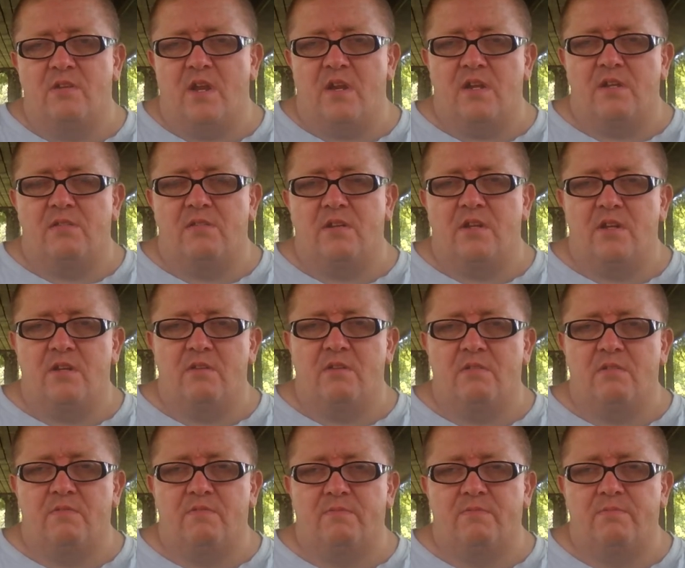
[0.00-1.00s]
and at the end
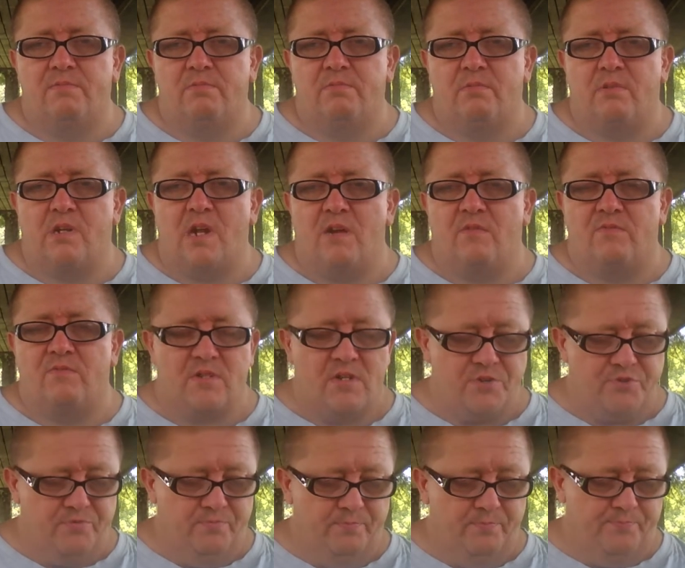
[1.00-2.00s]
of the
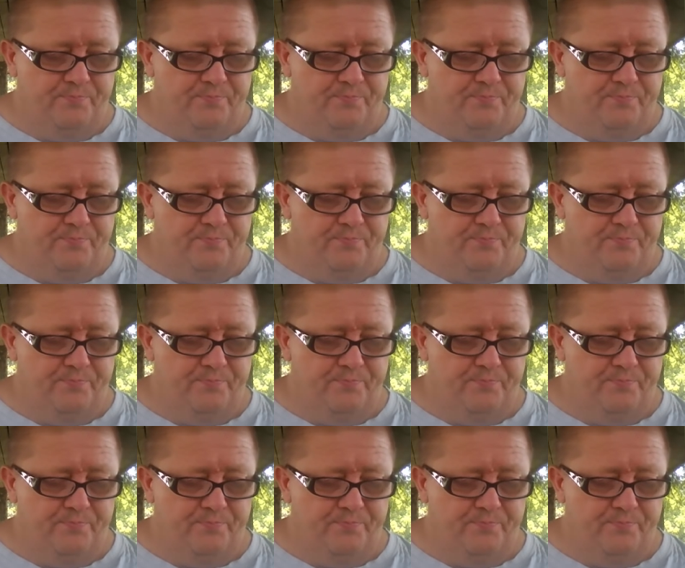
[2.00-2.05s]
conversation.